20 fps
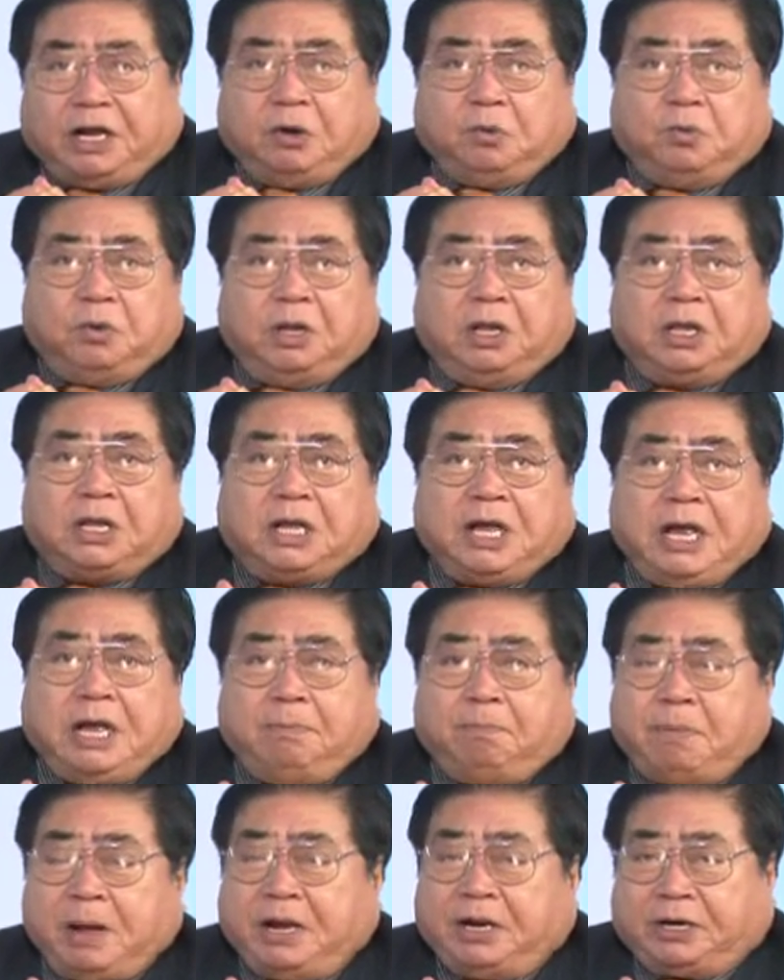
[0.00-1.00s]
will
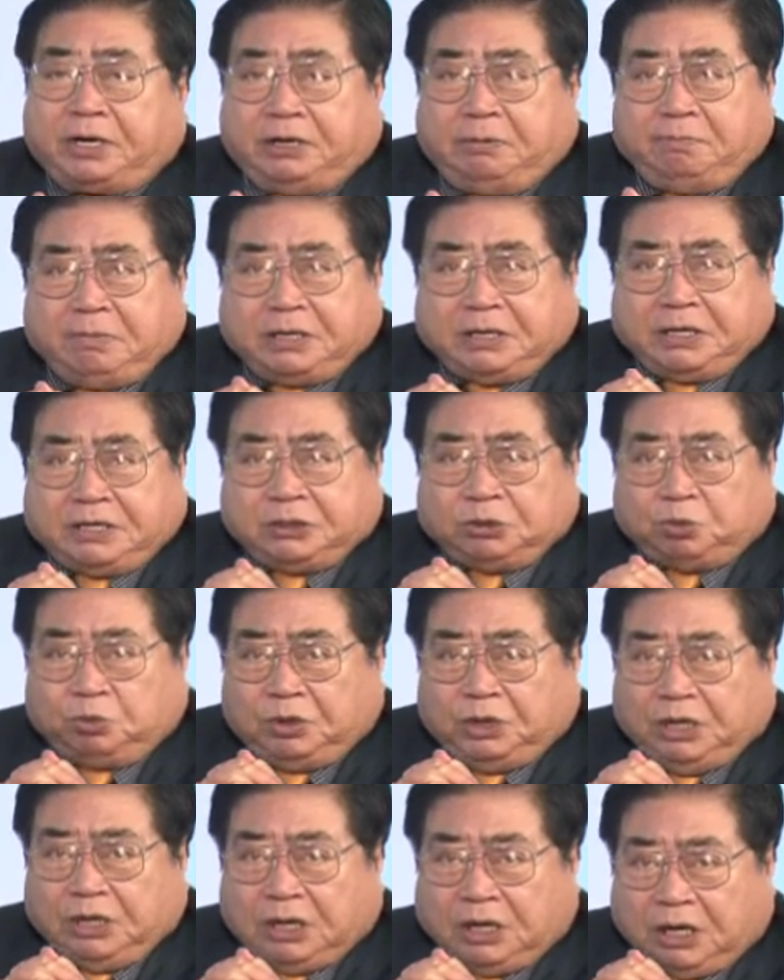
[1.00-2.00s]
get better because
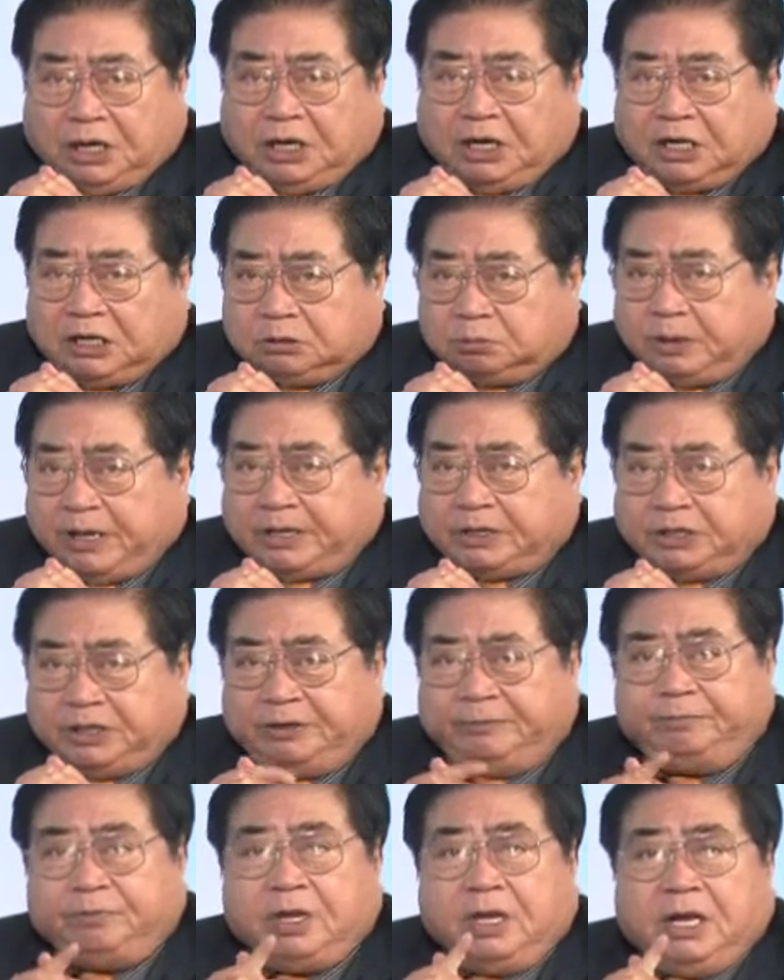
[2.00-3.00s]
we are
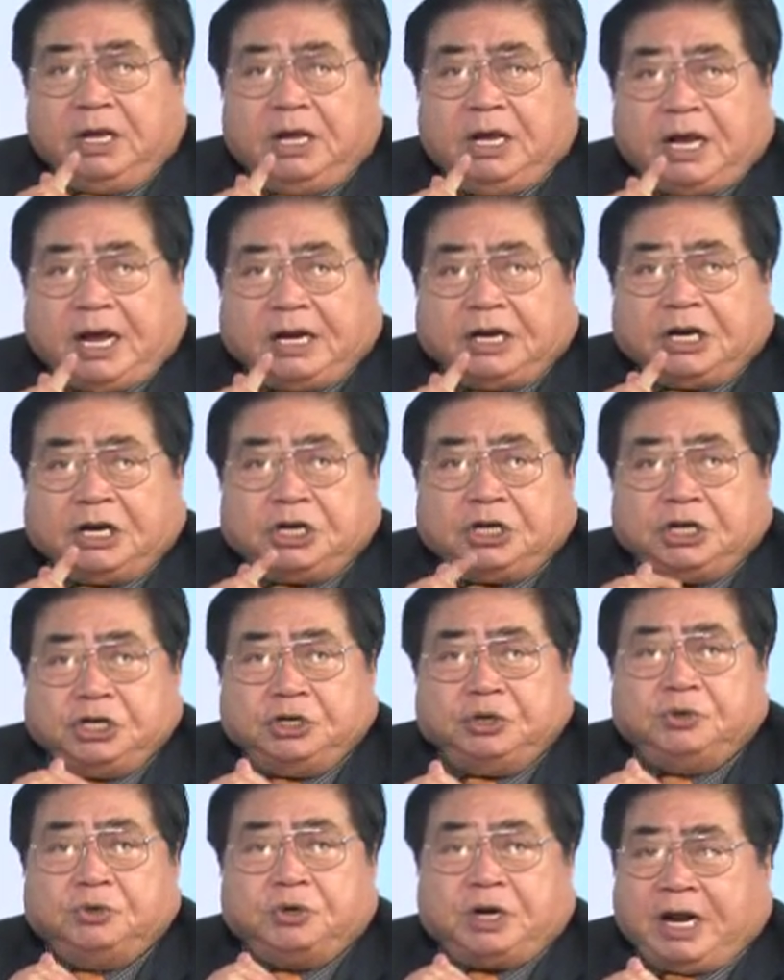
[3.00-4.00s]
expecting a
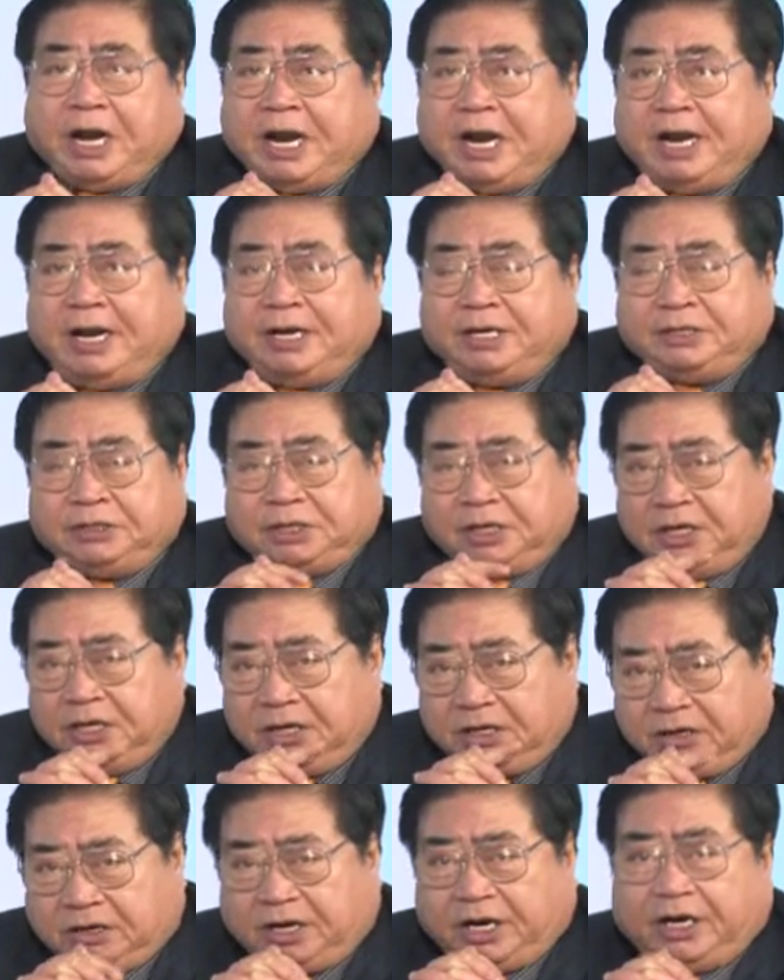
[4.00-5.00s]
new hand
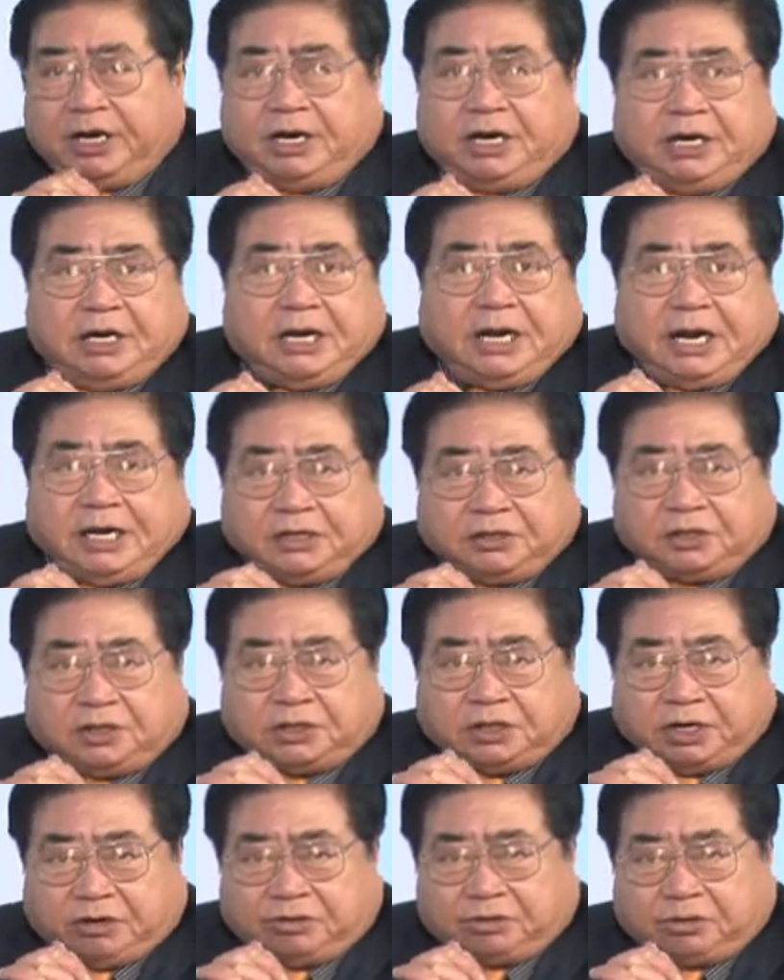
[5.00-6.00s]
there as the
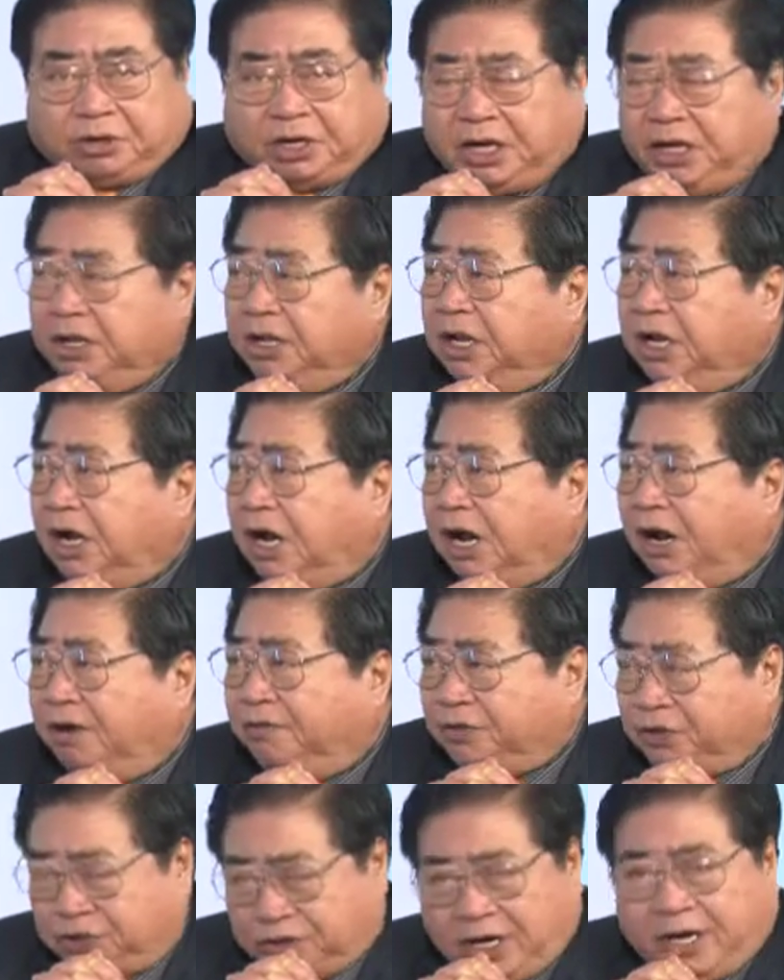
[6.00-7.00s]
Secretary
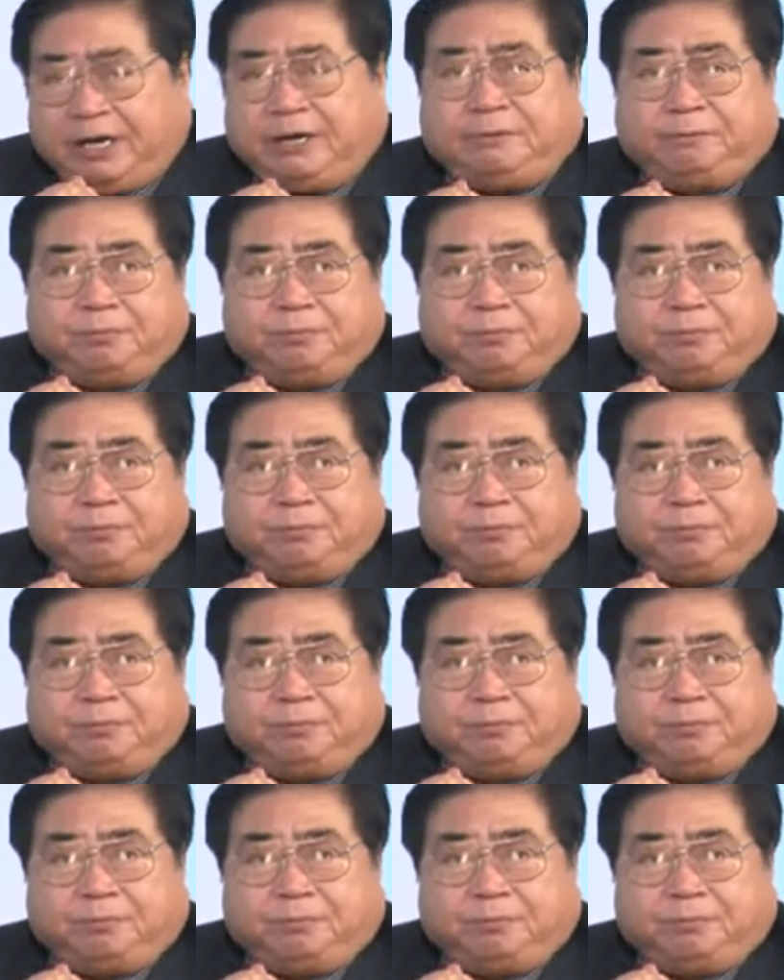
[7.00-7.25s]
of State.